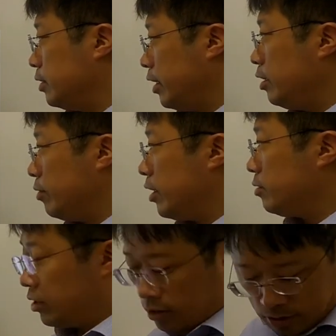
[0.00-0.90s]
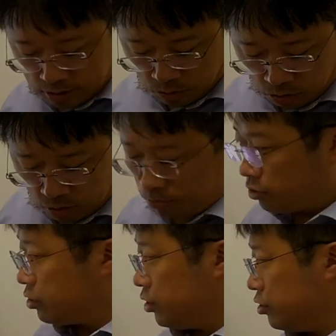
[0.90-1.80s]
anyway, this all the
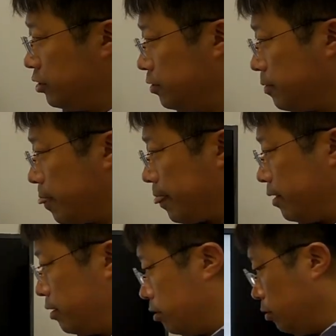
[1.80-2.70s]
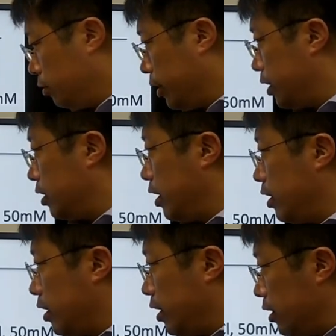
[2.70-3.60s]
procedure,
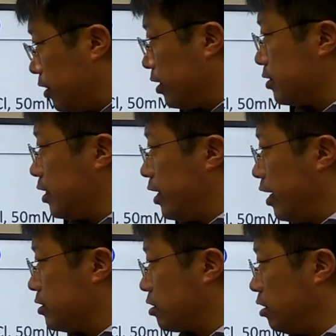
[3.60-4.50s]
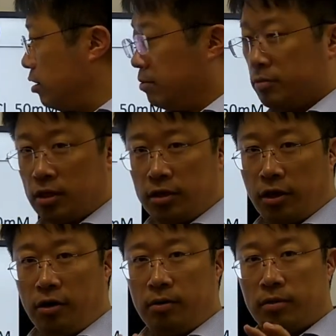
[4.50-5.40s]
anything that has columns in
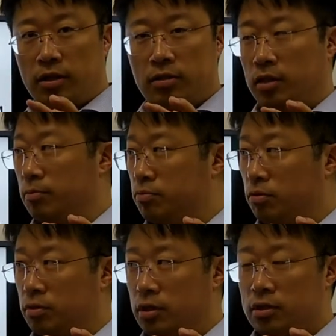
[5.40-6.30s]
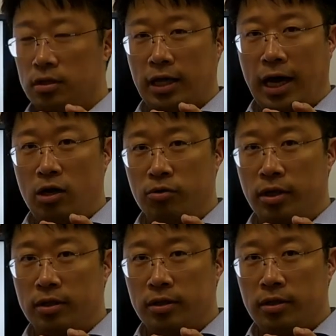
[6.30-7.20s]
there, then proteins are
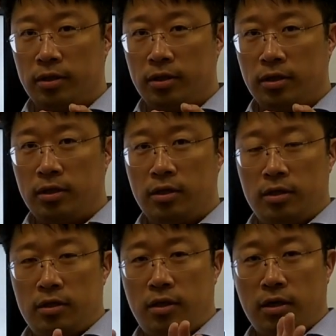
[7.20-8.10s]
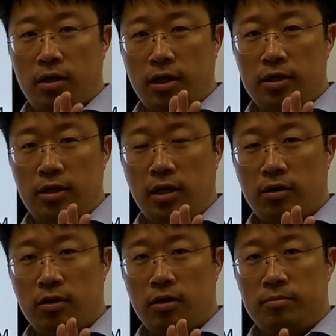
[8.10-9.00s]
diluted. Nickel NTA
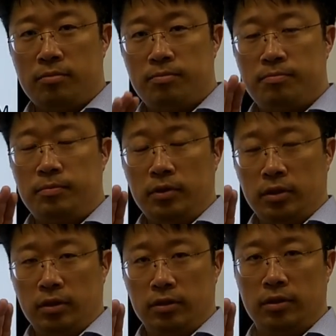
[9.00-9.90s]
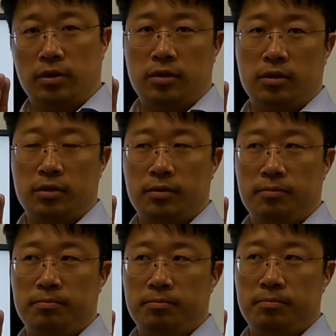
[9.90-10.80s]
column, ion